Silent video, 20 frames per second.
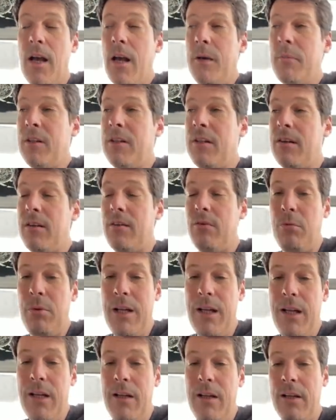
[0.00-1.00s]
but it's
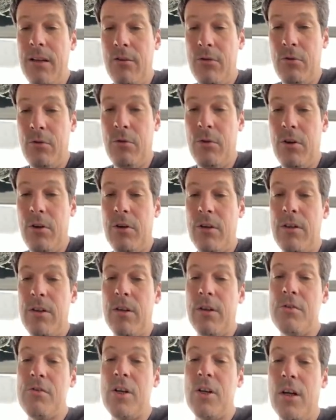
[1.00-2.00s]
really linked to the
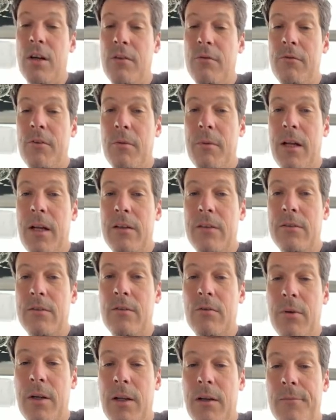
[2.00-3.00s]
inertia of the
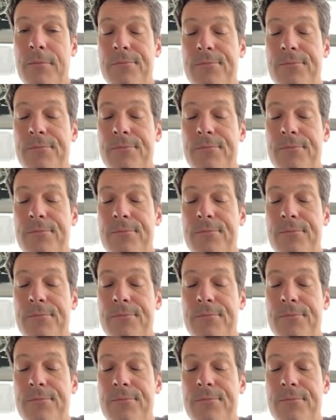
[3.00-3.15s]
balance wheel.